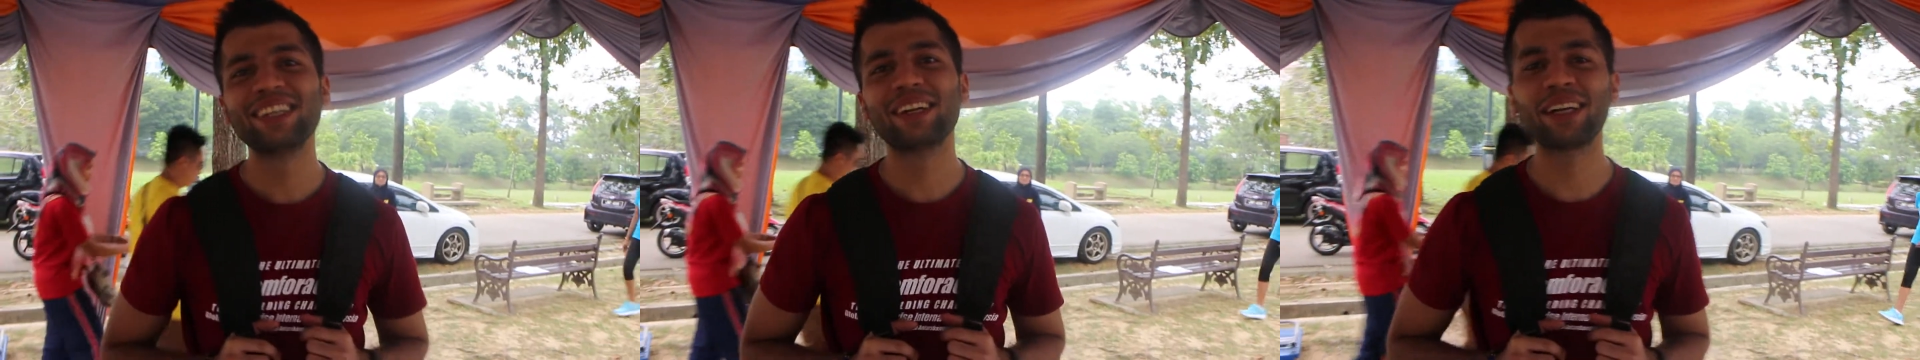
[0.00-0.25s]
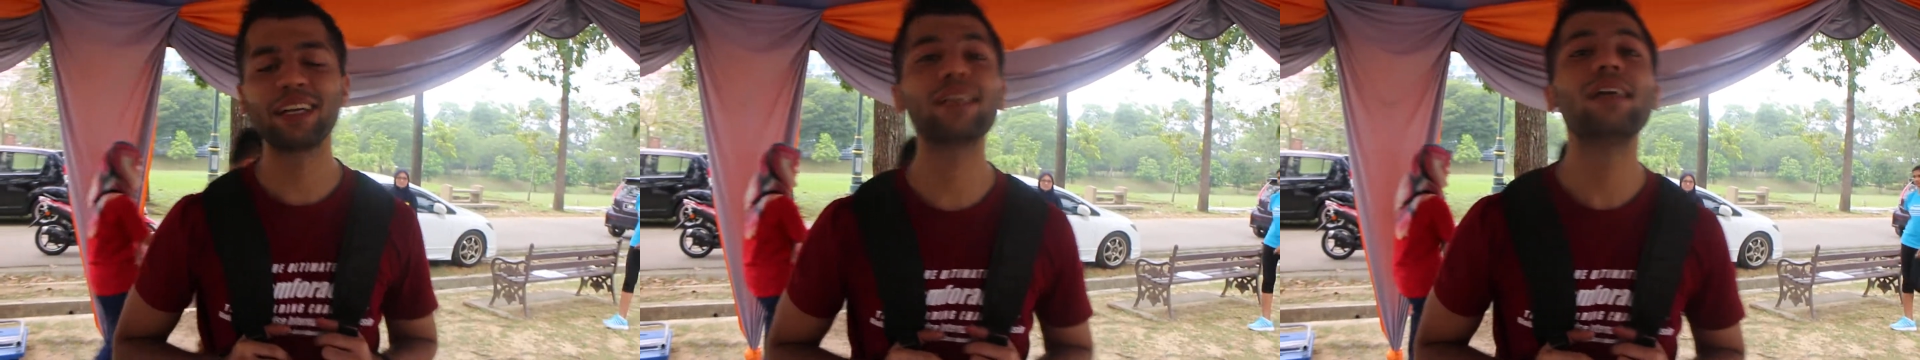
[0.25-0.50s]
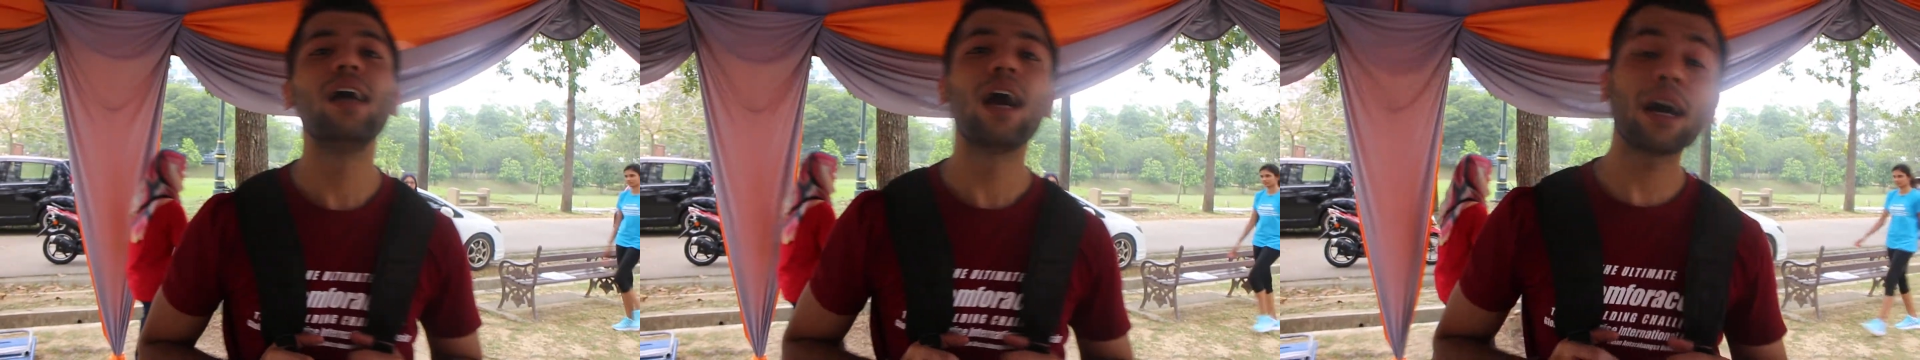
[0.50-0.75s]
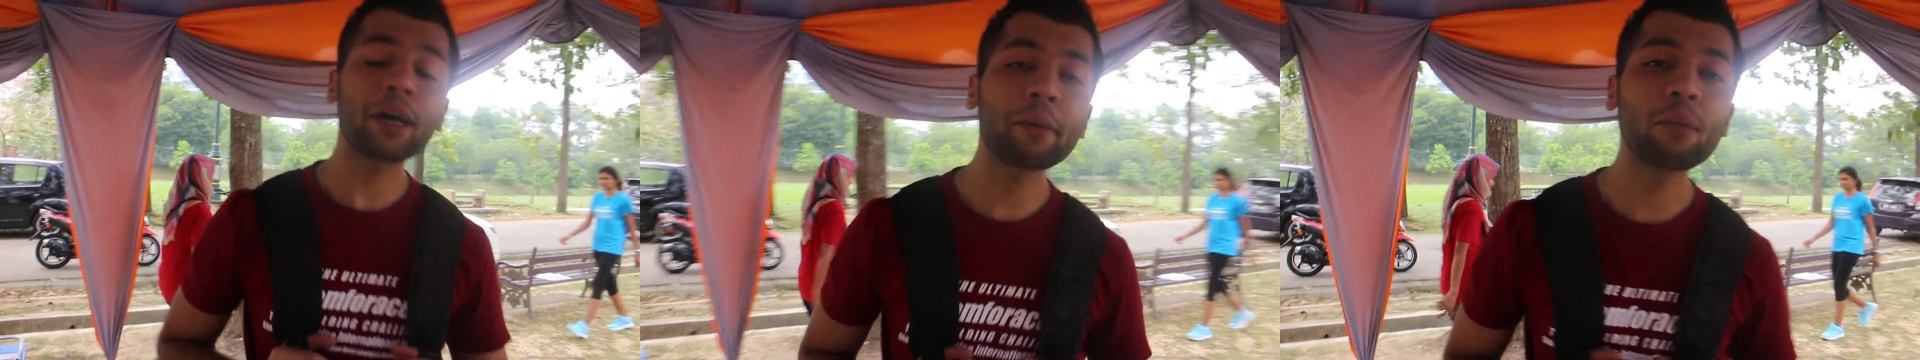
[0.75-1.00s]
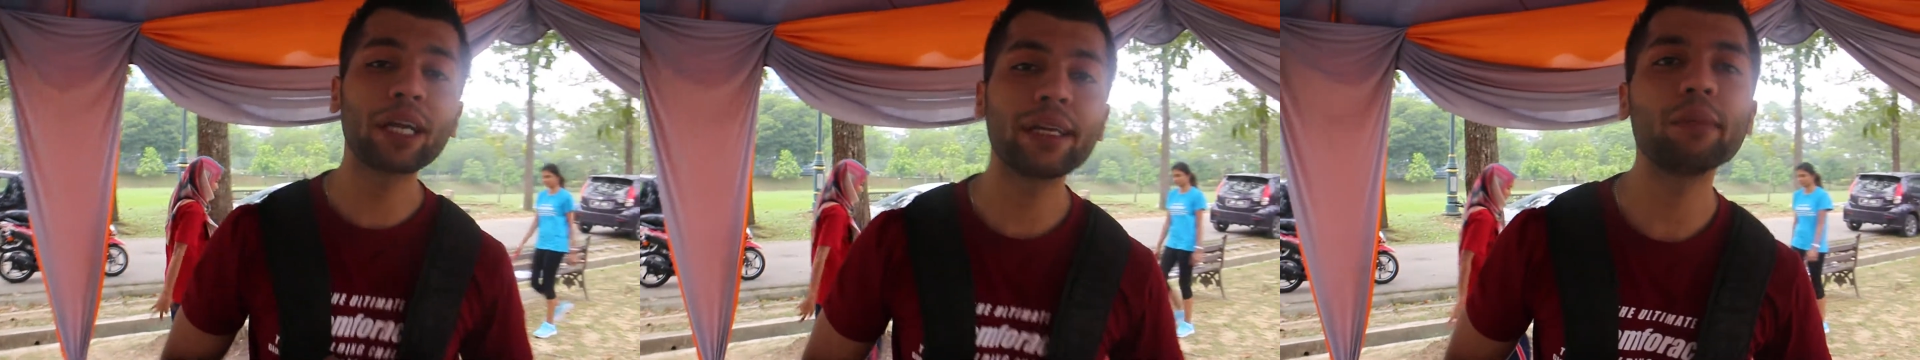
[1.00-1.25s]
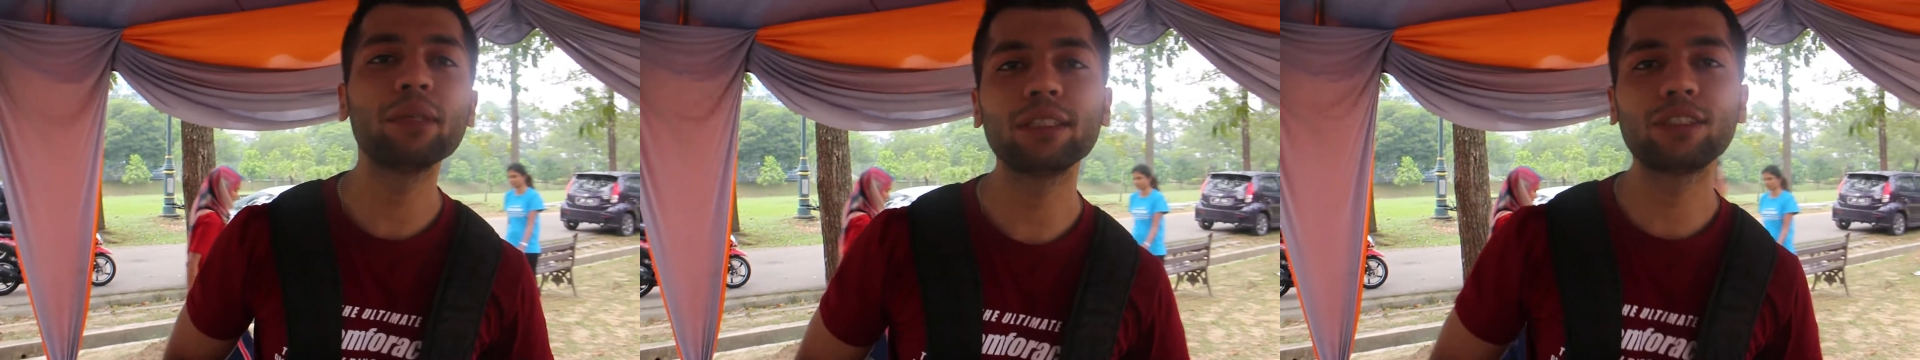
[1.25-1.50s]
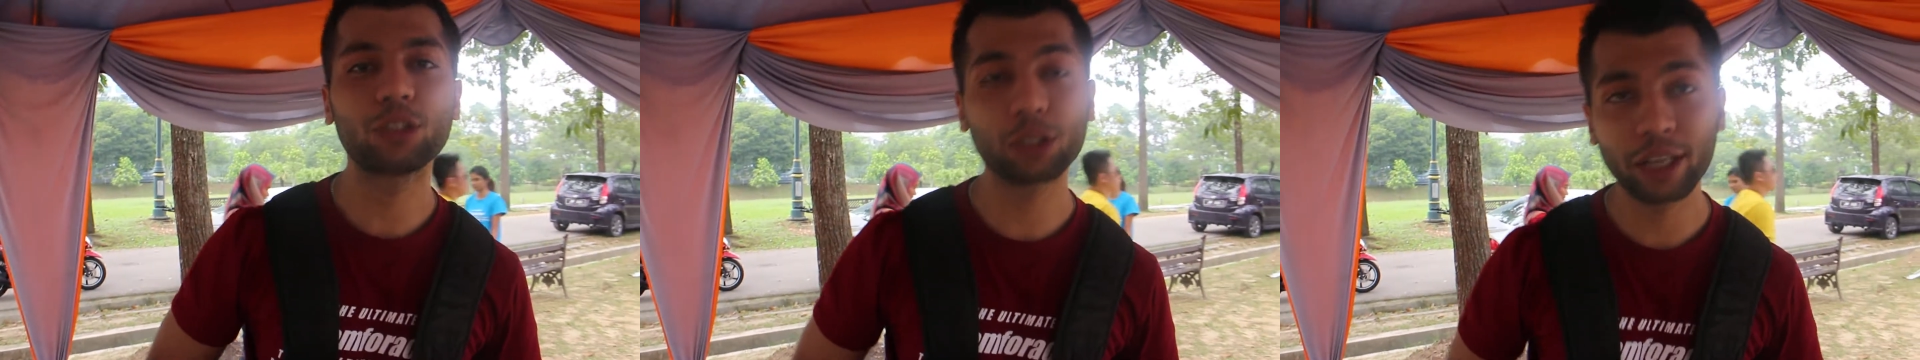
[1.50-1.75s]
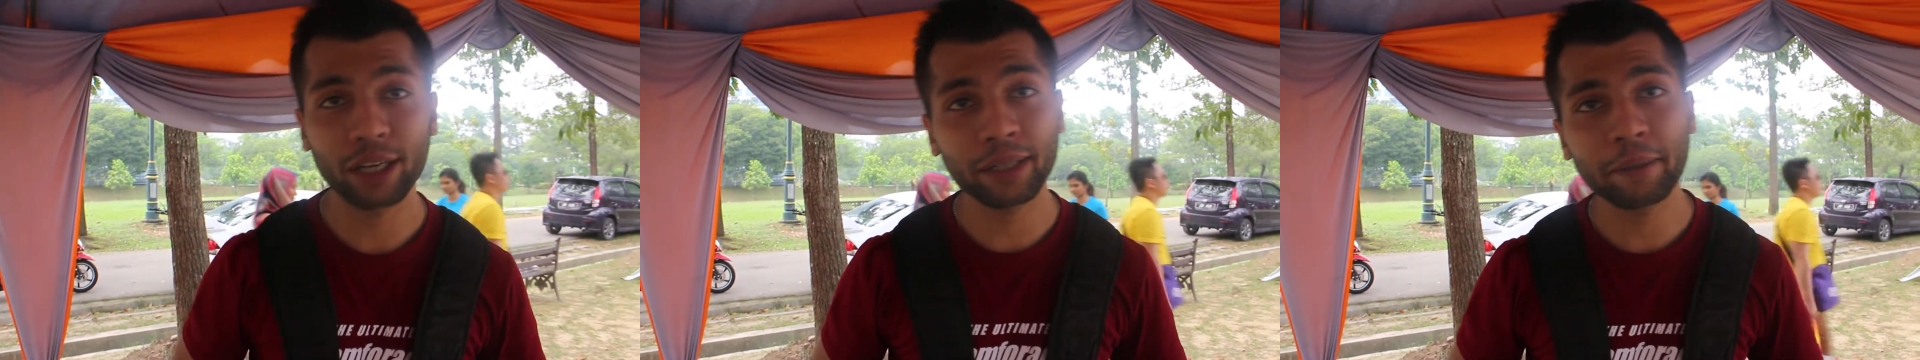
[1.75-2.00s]
Alright. Hi, my name is
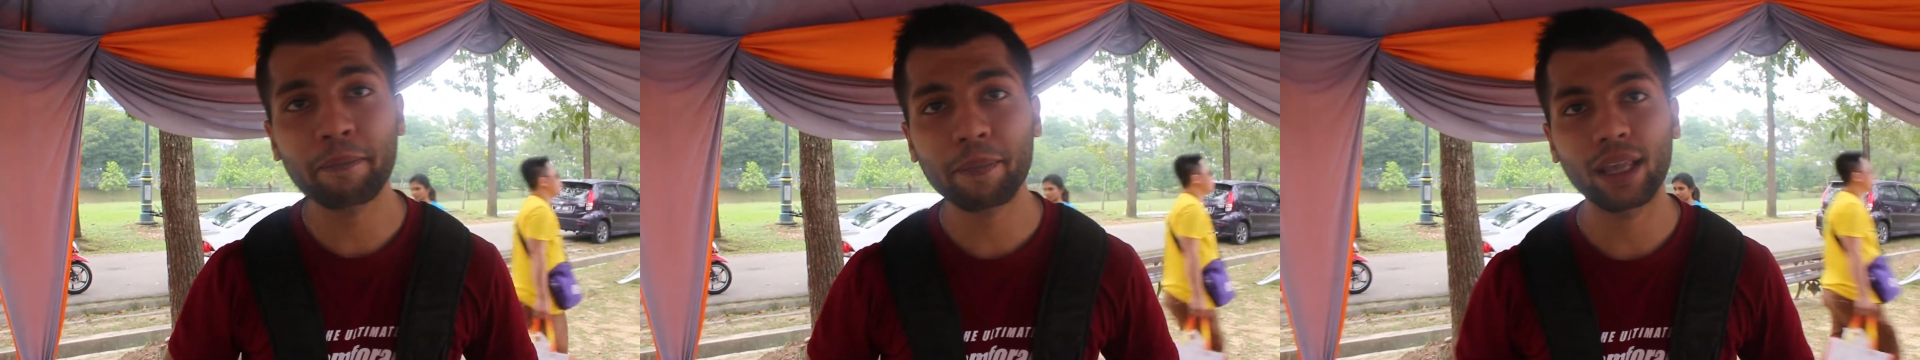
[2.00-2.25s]
Jugal.